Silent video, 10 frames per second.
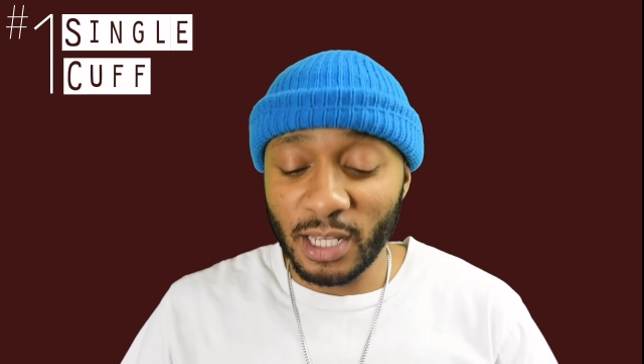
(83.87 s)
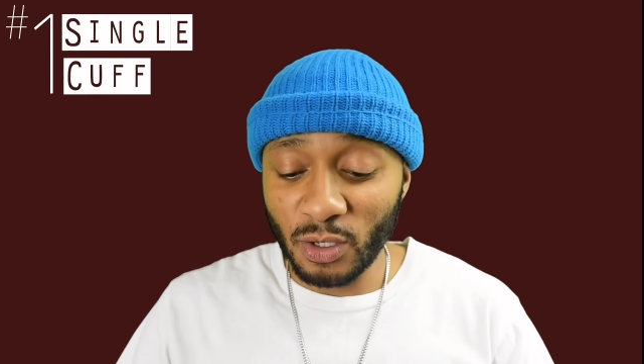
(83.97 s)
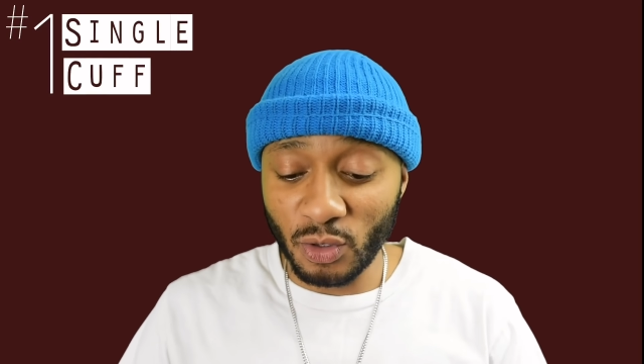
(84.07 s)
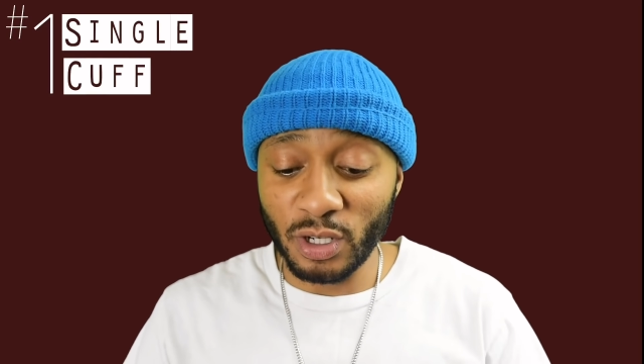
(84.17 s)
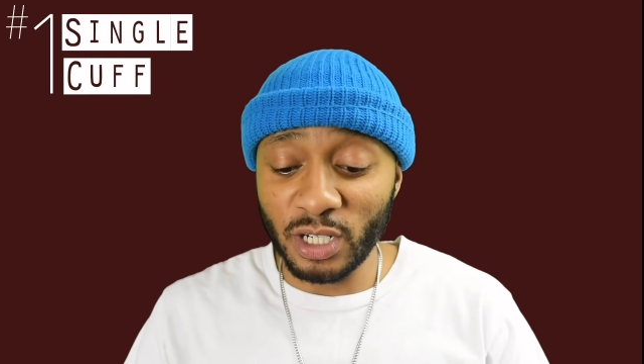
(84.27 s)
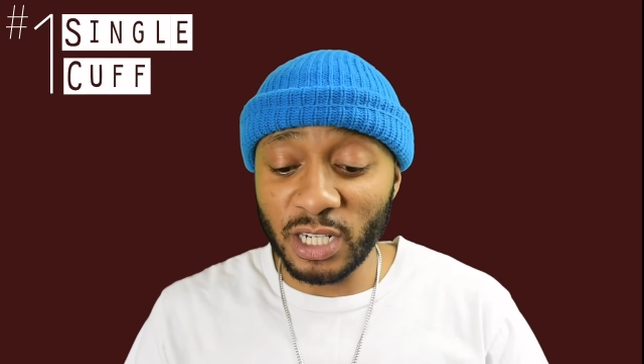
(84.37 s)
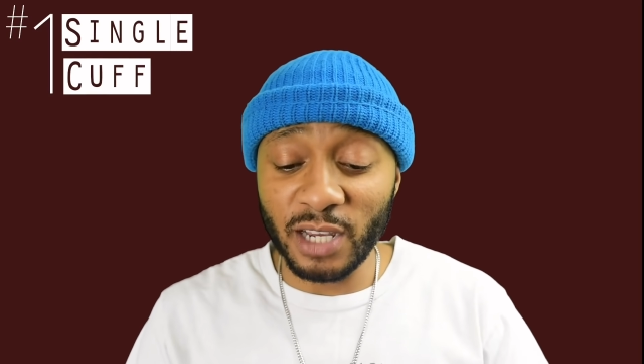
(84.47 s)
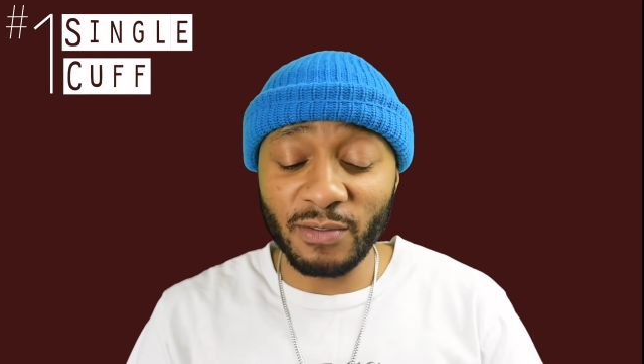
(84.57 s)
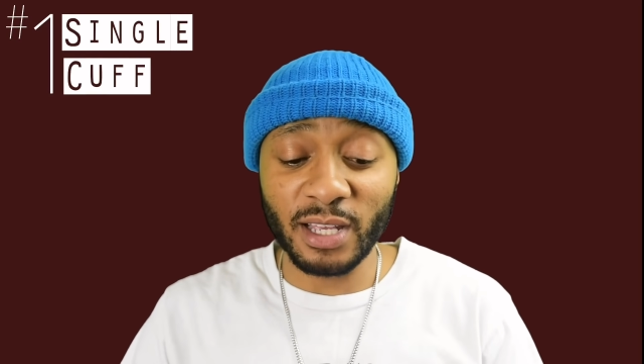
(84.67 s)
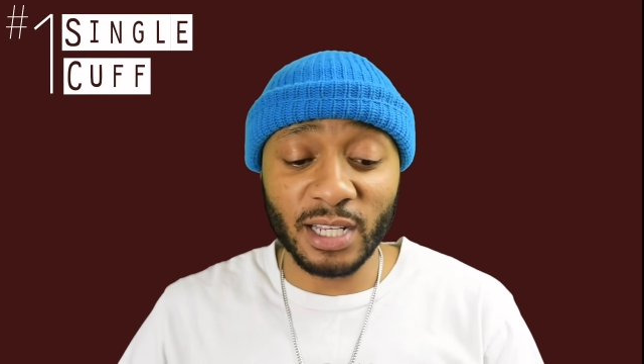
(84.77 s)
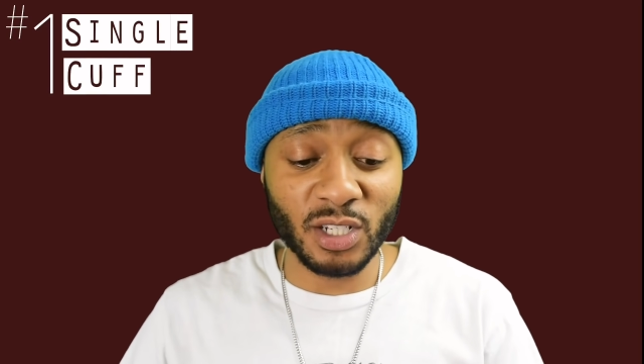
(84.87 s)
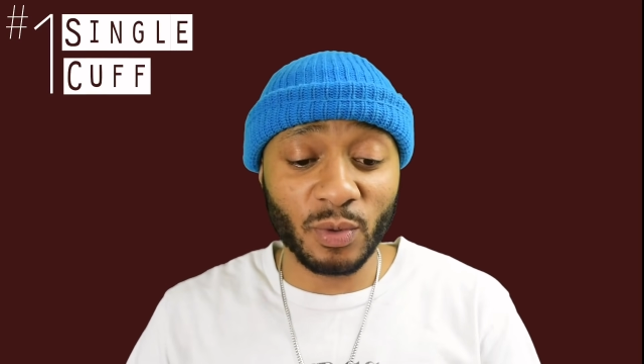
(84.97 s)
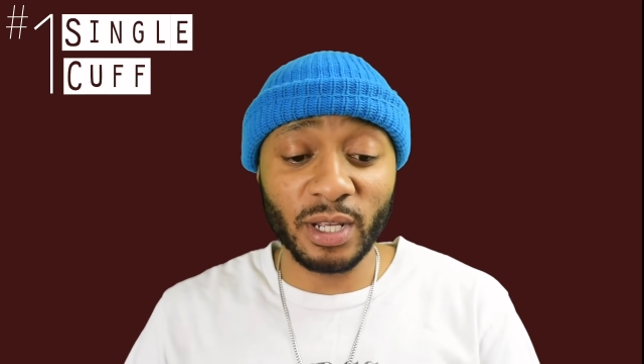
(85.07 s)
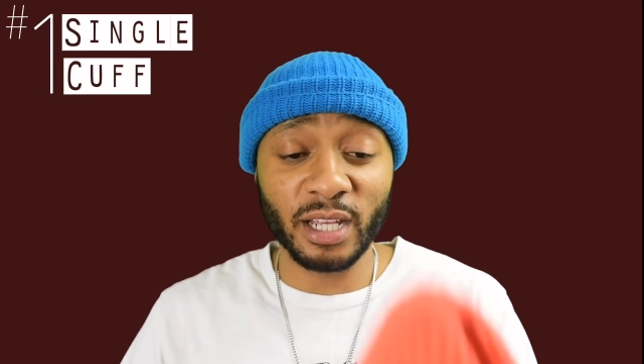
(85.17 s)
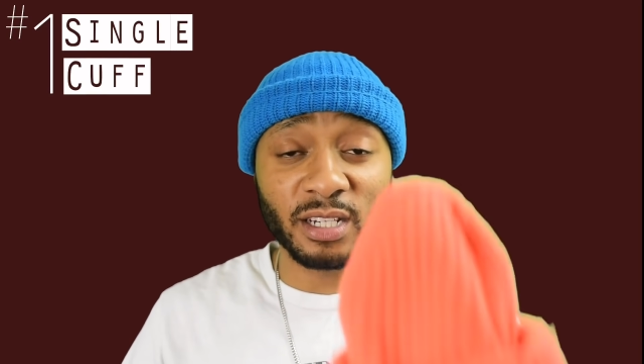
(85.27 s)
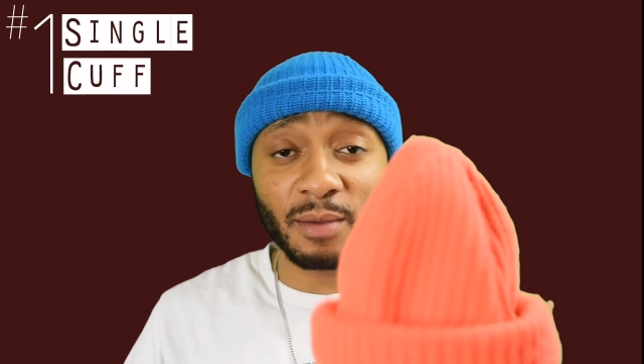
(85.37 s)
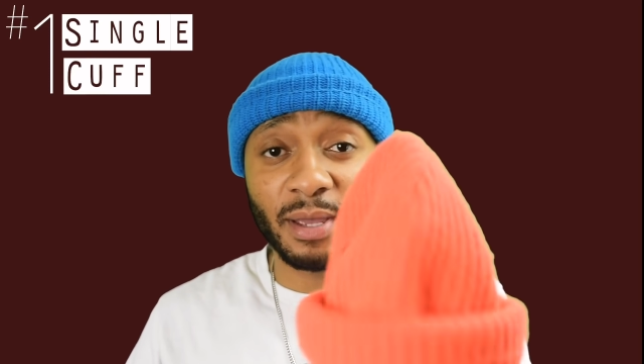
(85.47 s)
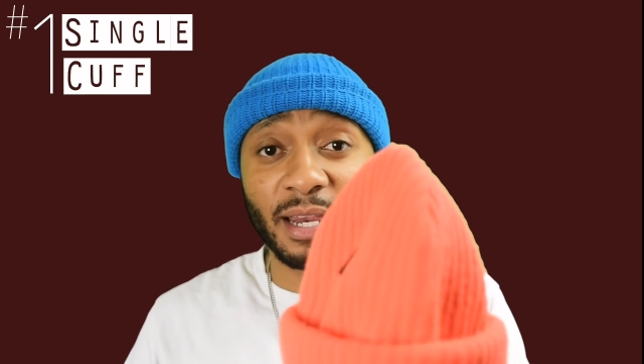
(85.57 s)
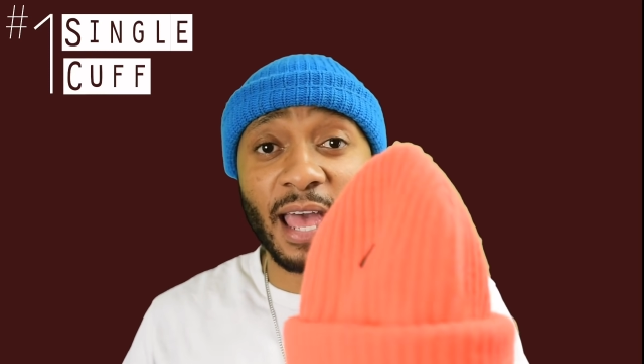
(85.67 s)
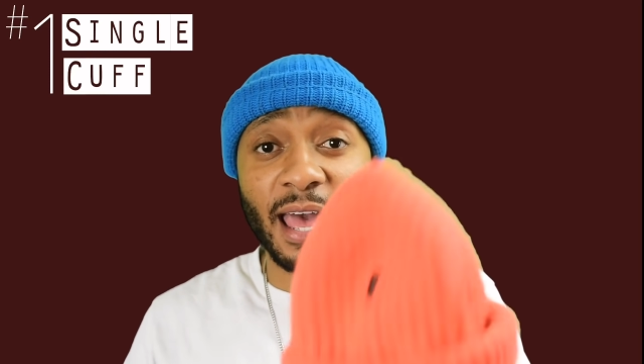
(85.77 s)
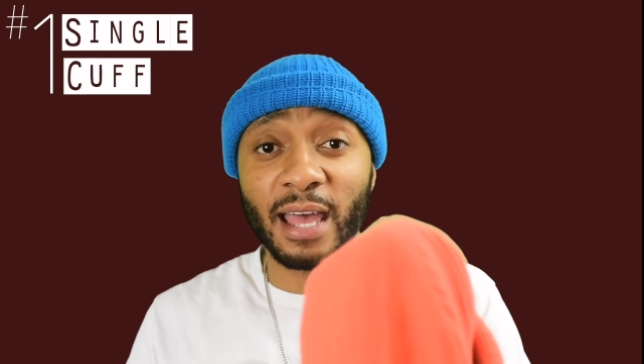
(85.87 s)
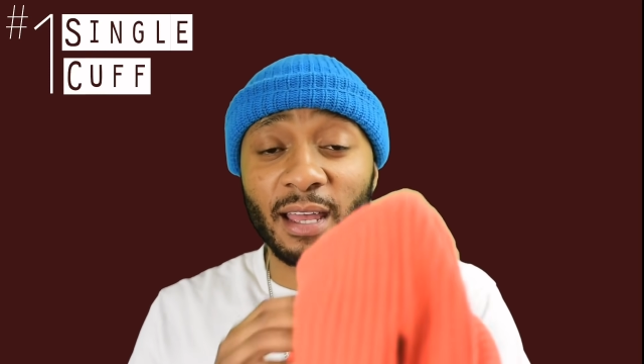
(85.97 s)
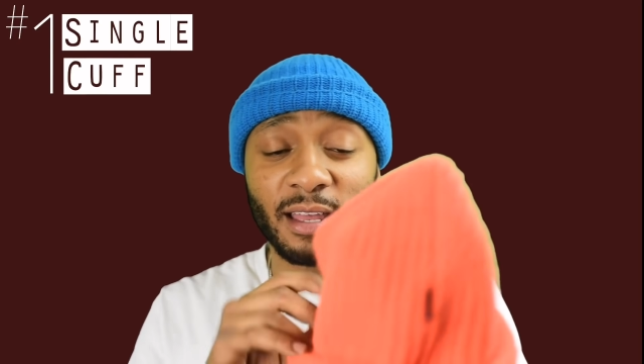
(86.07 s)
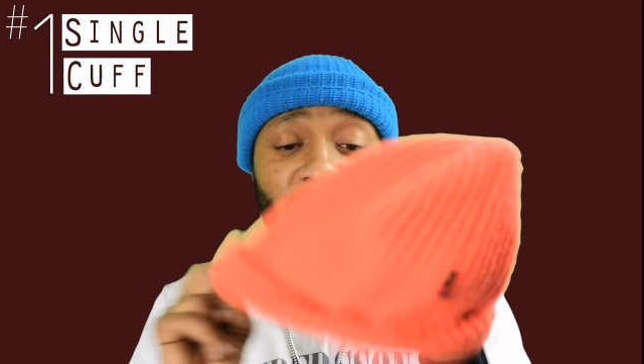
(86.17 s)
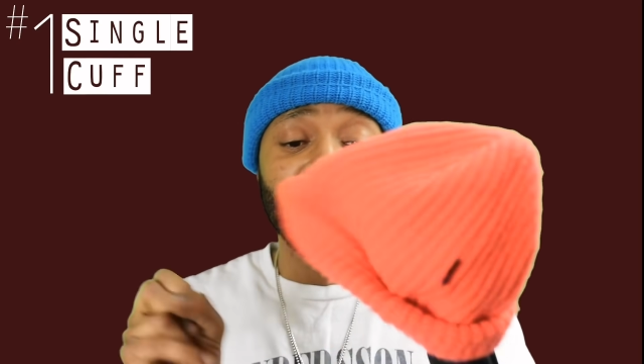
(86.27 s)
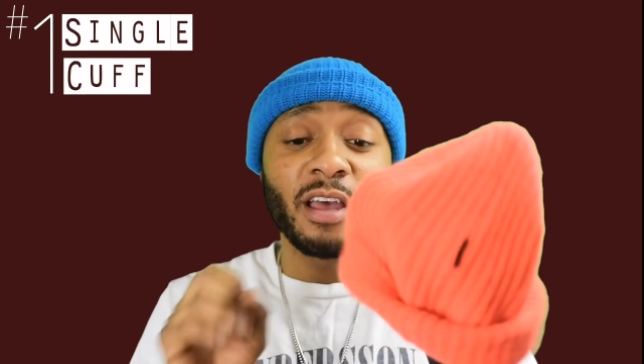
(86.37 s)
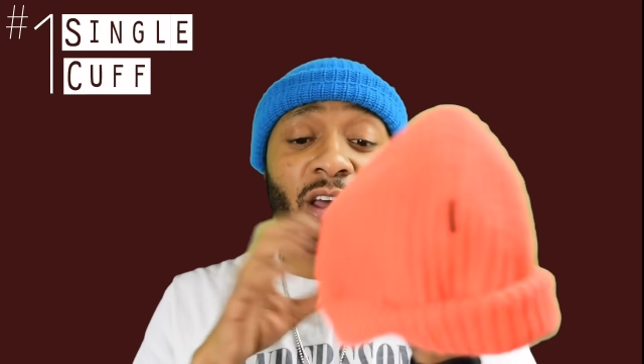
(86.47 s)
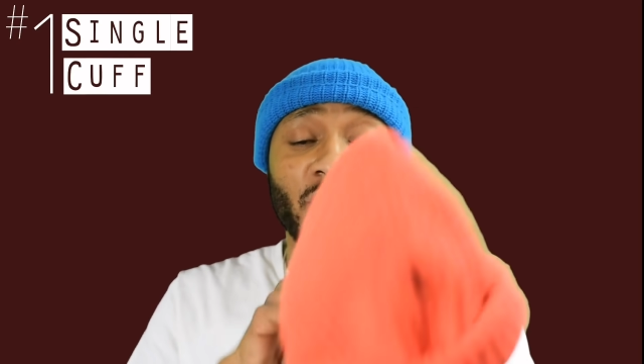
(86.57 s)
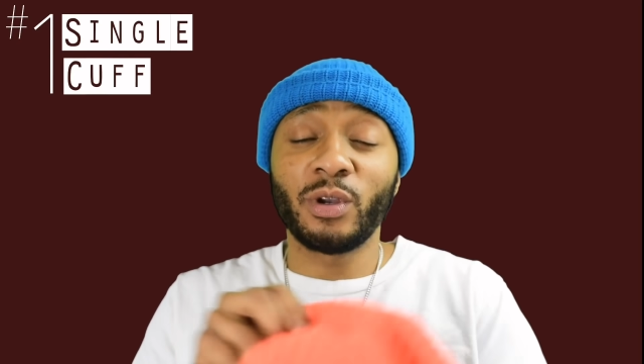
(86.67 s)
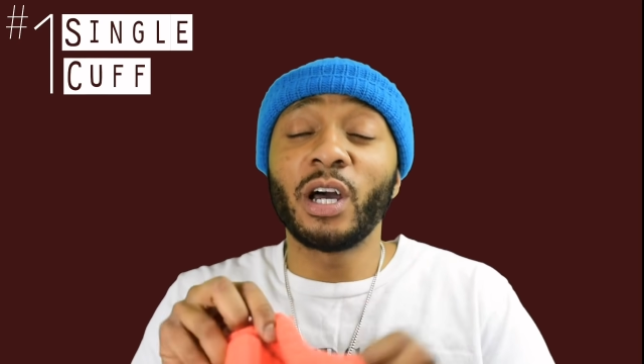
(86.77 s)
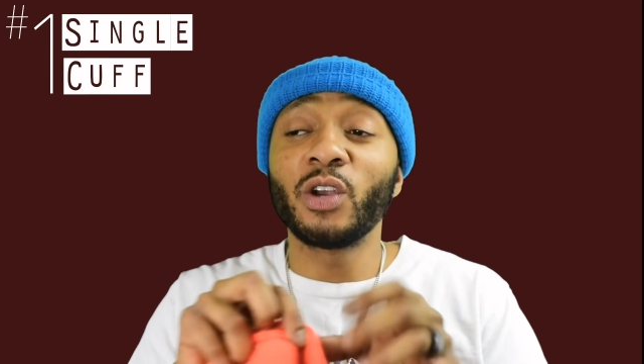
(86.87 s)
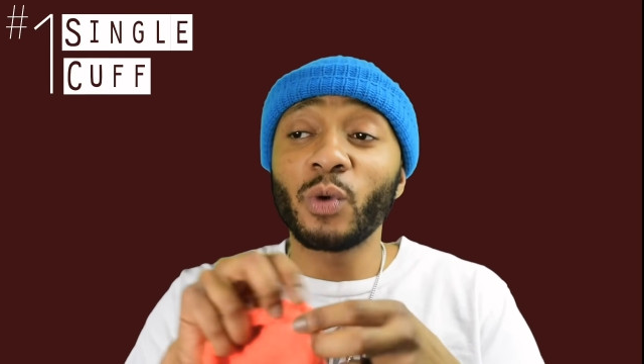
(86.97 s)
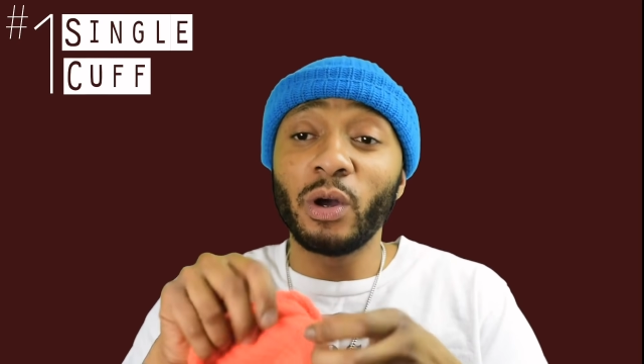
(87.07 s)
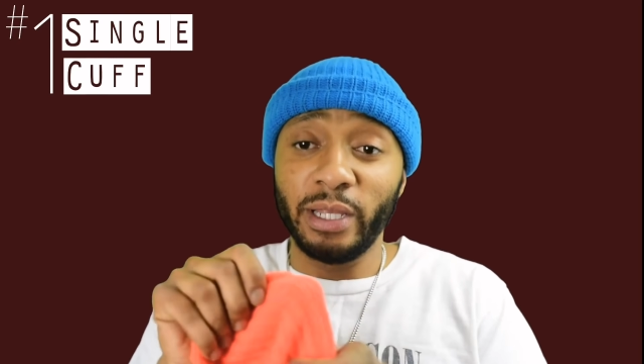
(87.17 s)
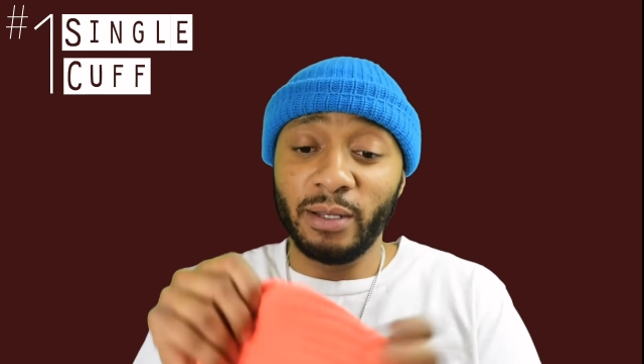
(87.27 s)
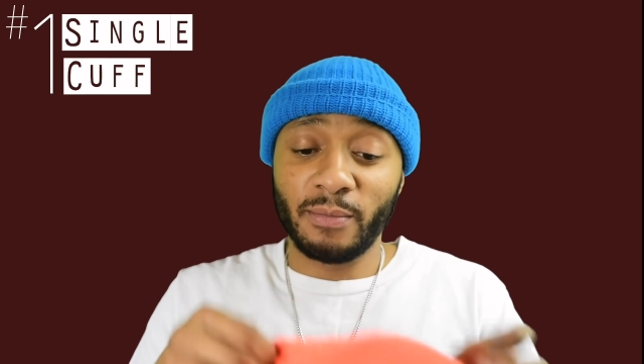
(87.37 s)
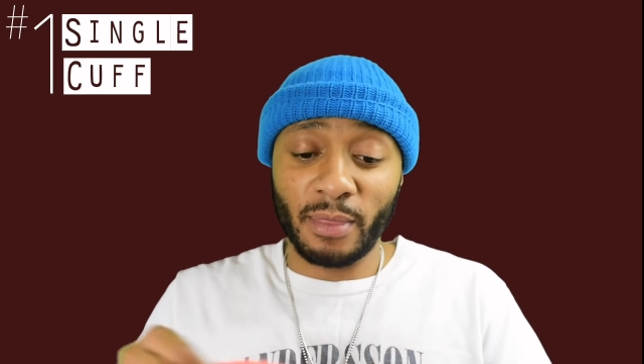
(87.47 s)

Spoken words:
So to achieve this, you want to get your beanie hat, you want to unroll it,